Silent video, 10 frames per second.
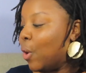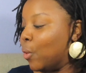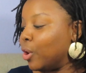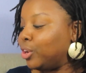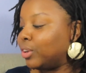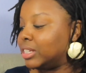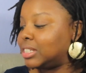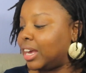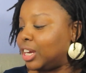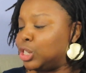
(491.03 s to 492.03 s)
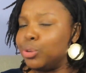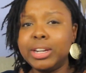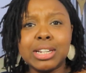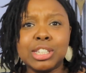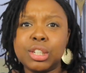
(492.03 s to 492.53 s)
or you can say
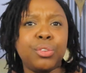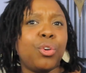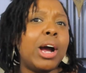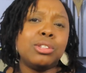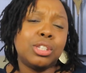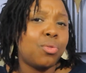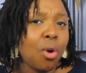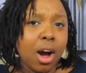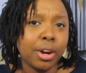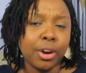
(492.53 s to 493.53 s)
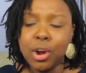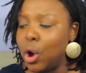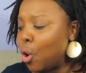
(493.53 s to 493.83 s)
drink 64 ounces of water,